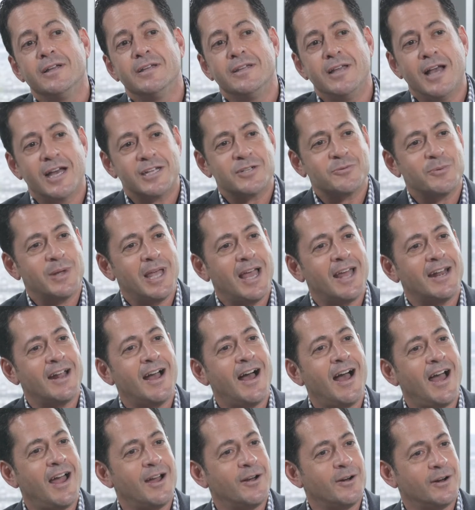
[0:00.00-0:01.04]
Yes, we had to
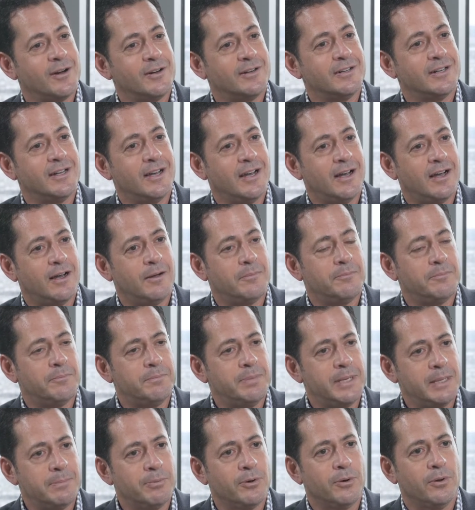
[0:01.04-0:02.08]
hire um,
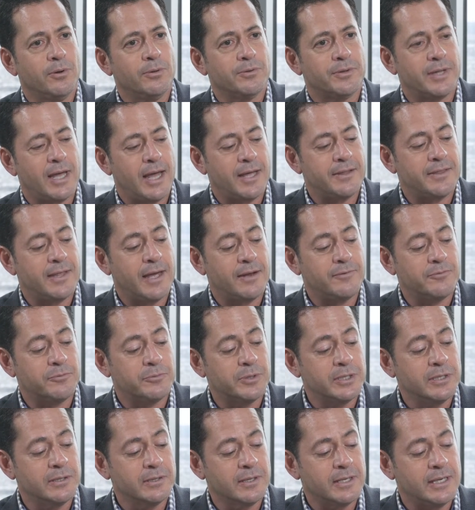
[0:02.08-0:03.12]
people that, that
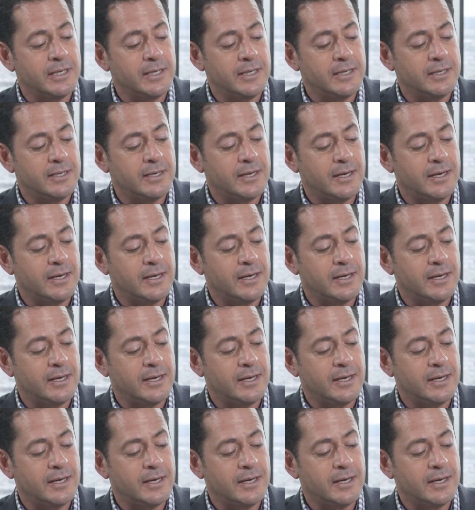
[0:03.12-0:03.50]
really